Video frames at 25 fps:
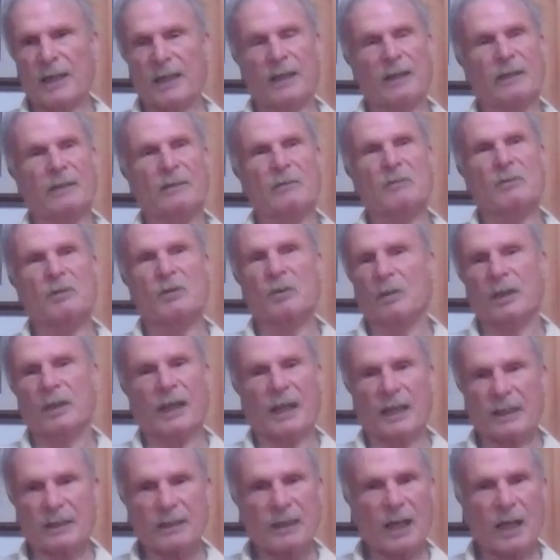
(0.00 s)
And
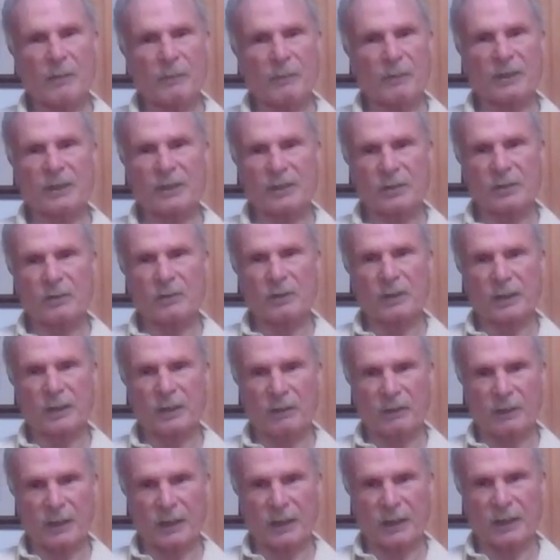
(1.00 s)
during that time, it's
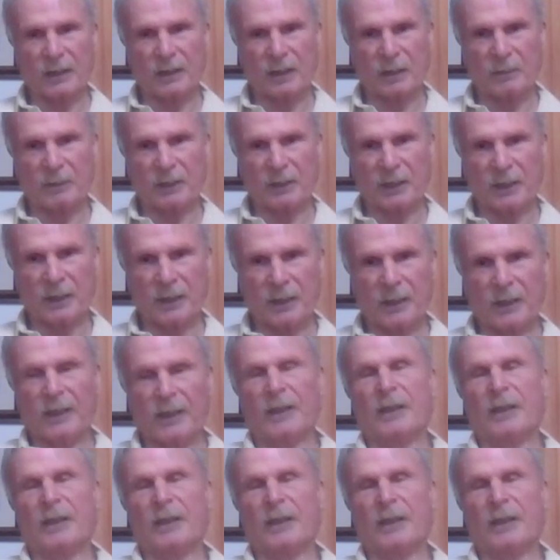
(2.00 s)
storing all that carbon.